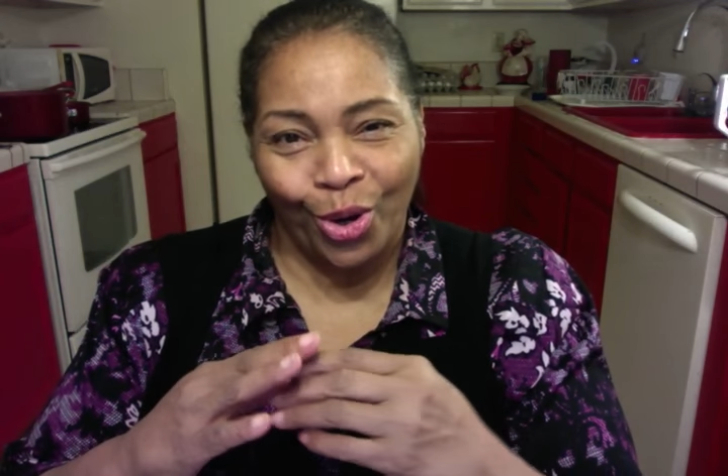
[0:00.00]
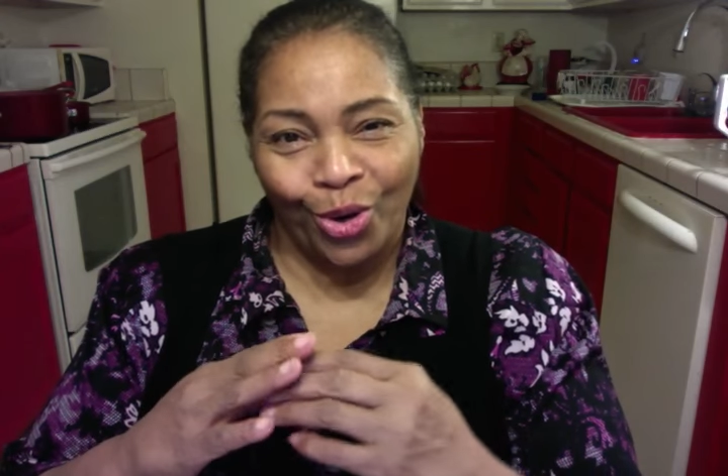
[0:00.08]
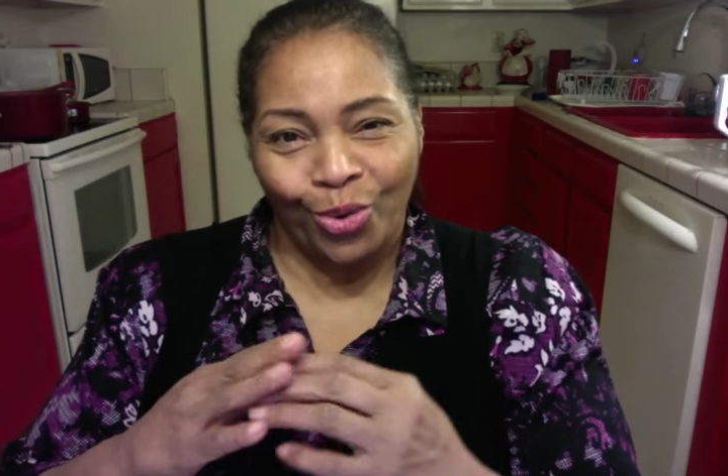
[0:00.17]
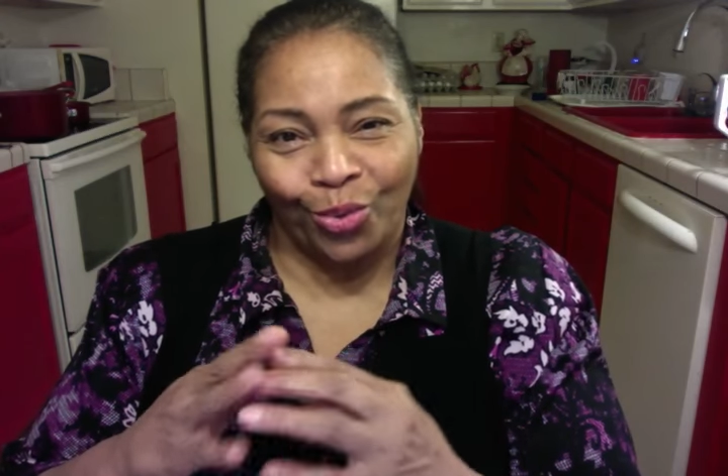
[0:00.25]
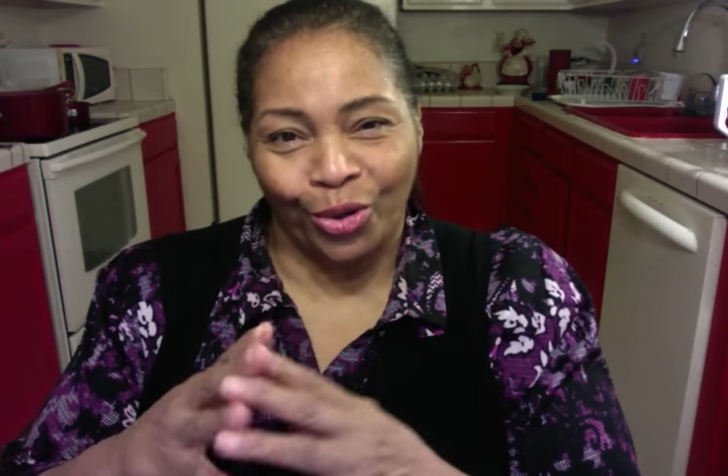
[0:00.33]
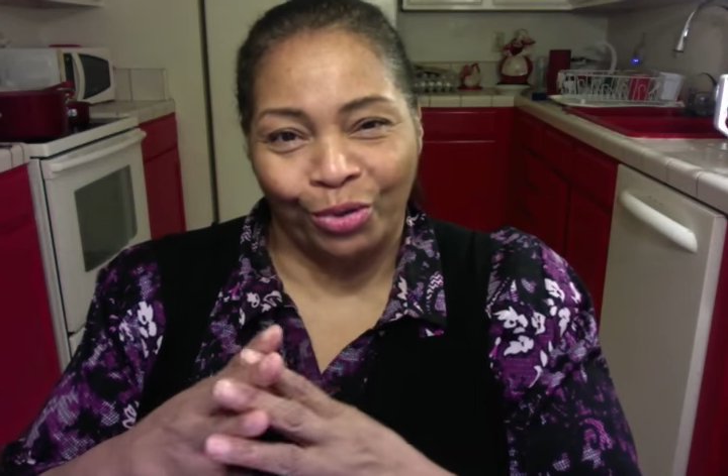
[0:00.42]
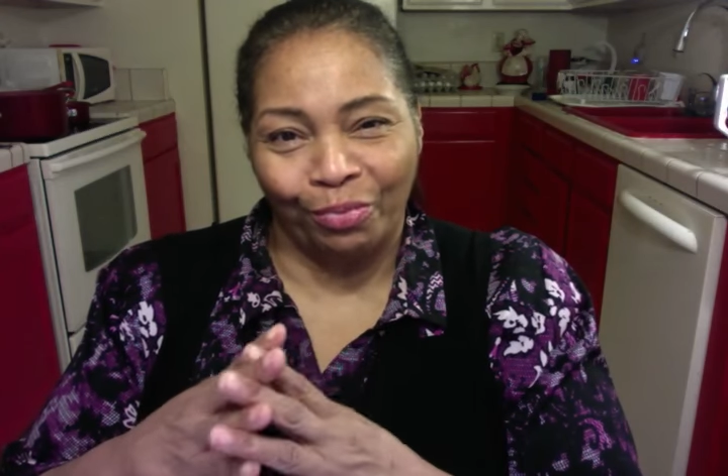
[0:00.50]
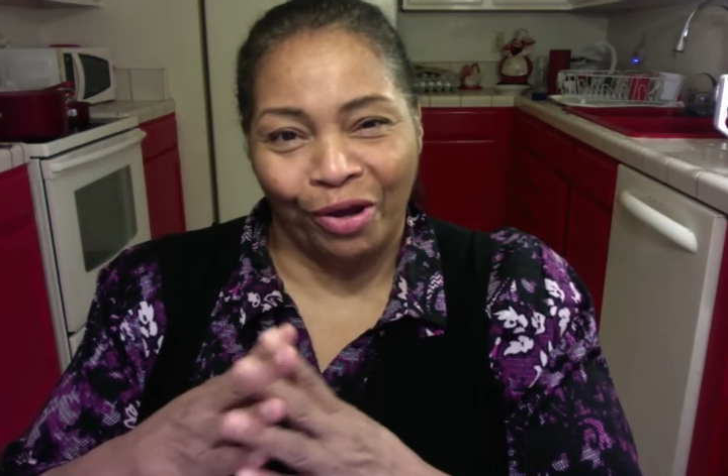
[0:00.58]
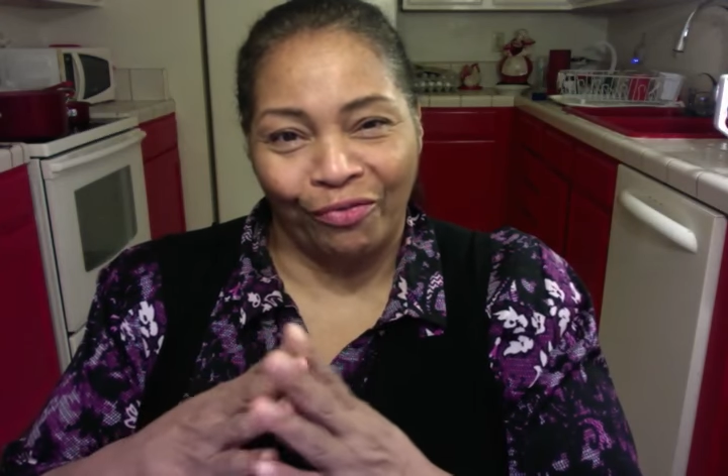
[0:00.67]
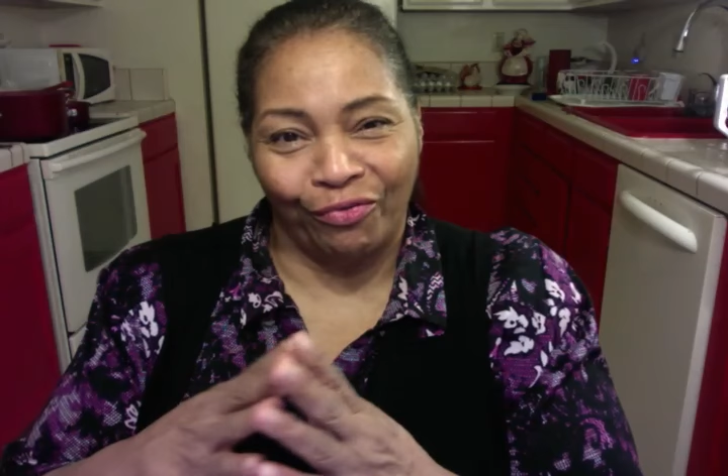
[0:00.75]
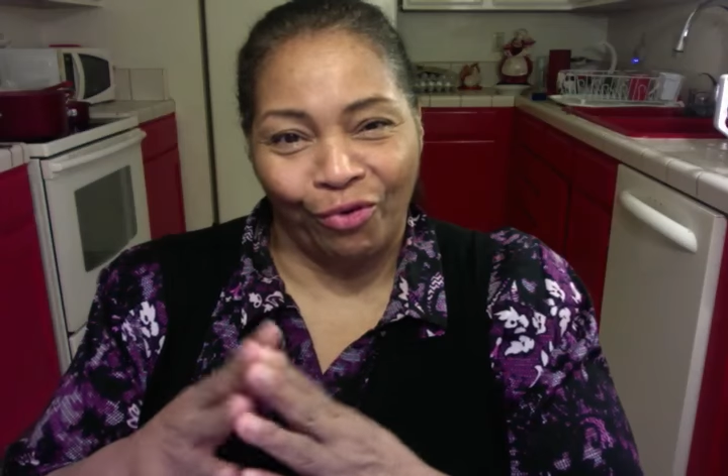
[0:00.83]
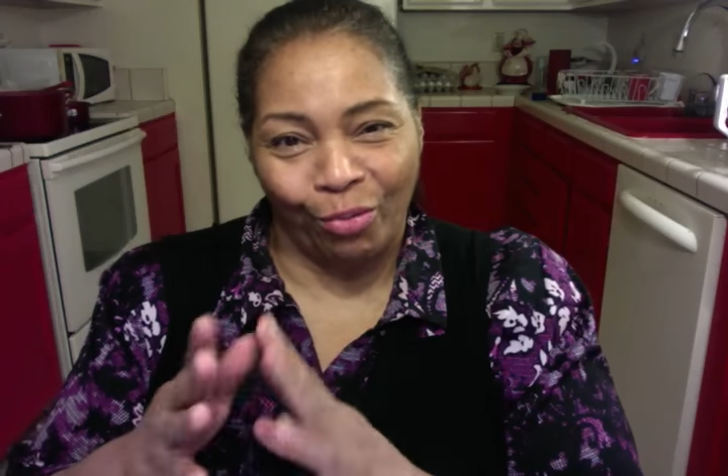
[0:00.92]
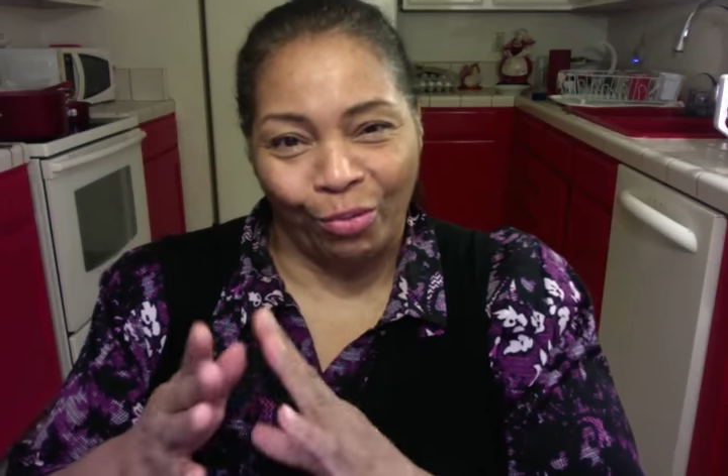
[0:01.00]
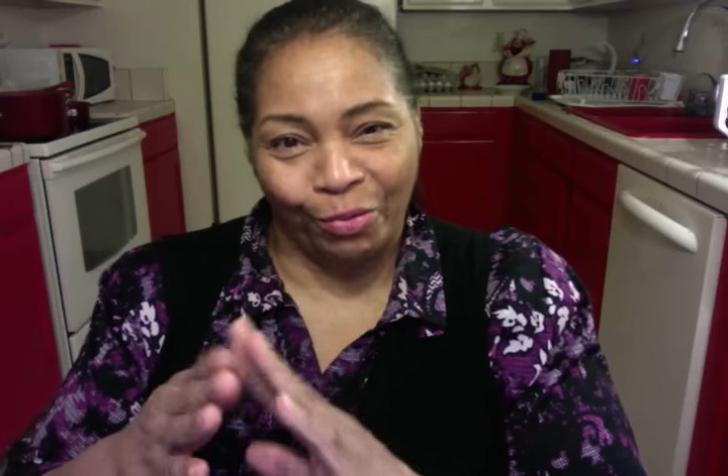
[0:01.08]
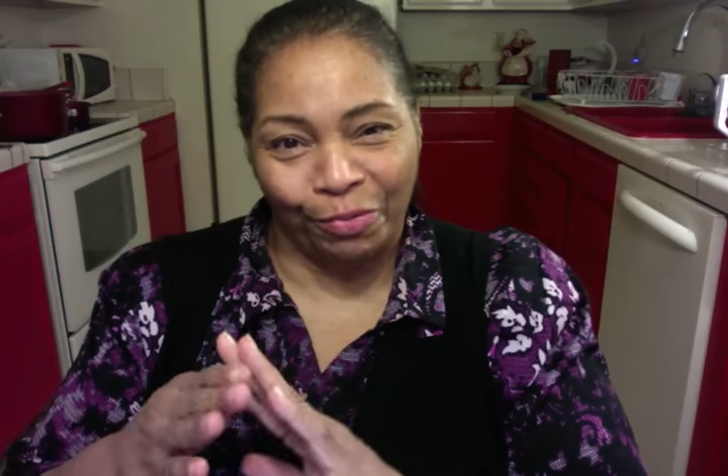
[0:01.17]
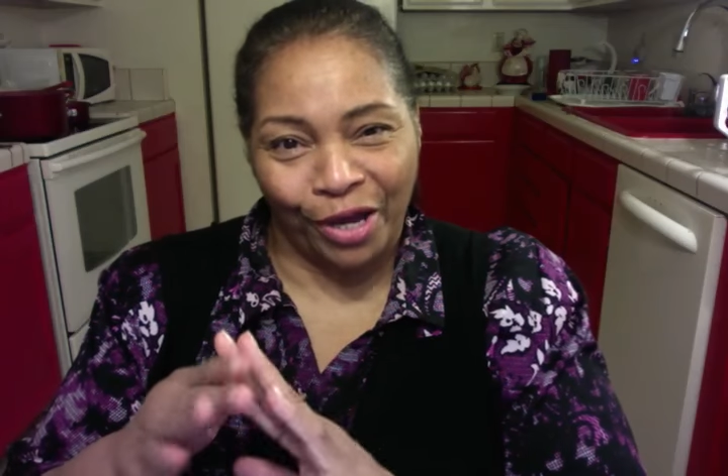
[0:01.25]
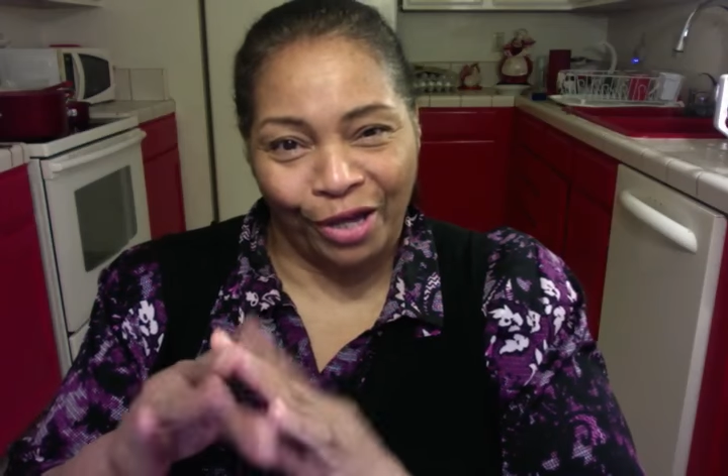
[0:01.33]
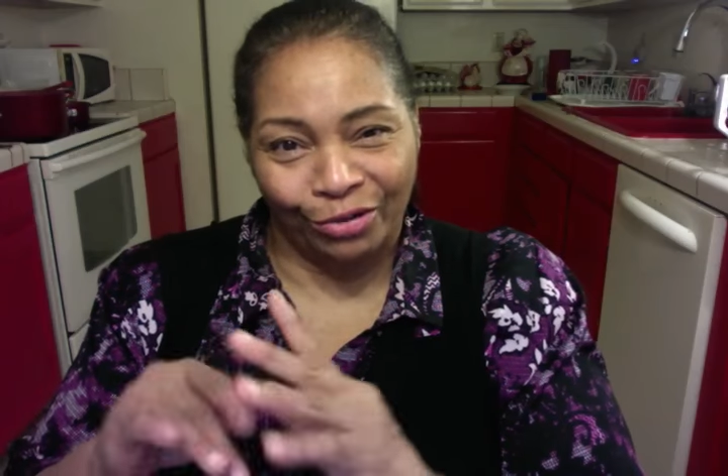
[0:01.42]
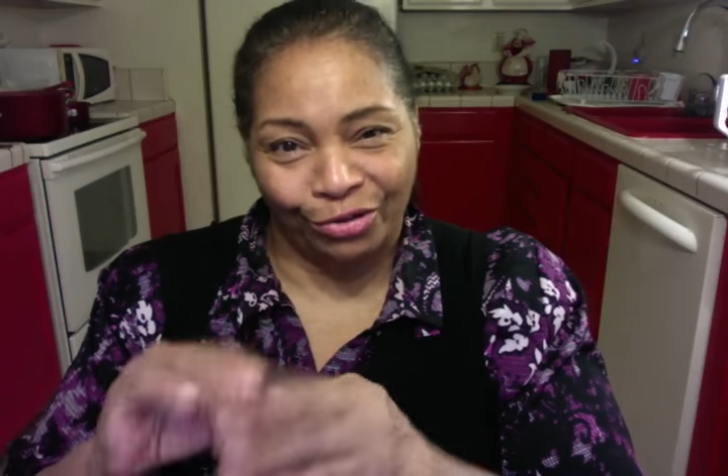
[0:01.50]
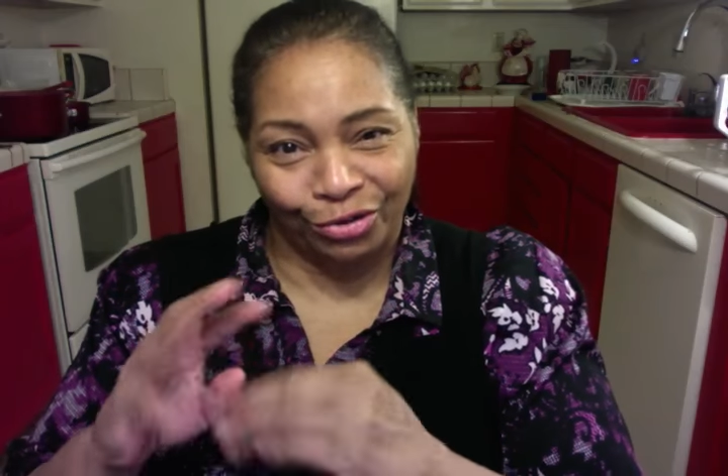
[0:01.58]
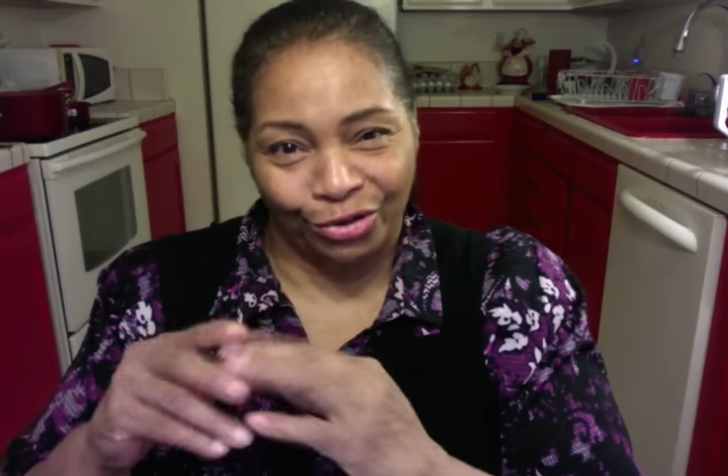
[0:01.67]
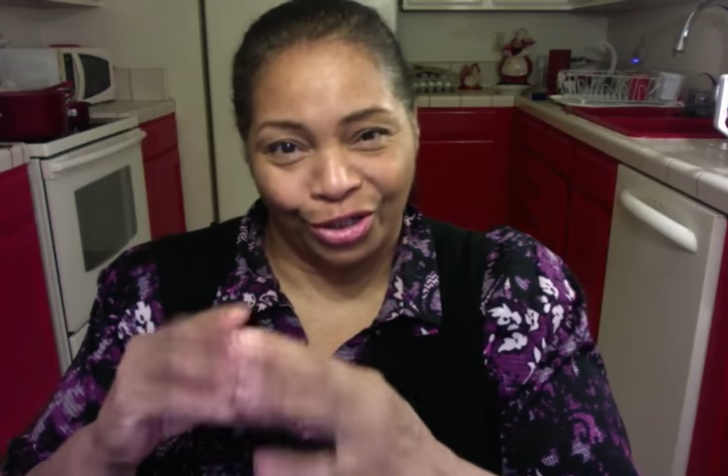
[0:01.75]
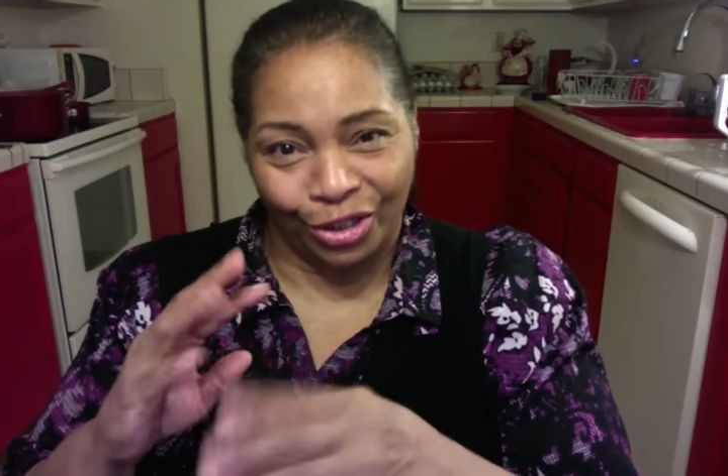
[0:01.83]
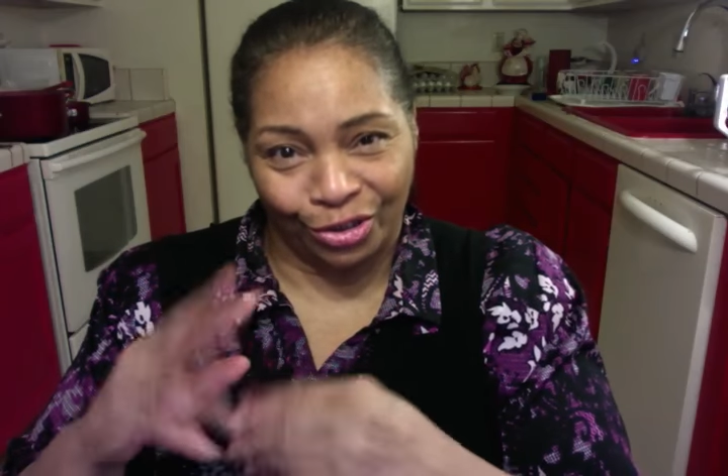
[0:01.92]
One of my former pastors,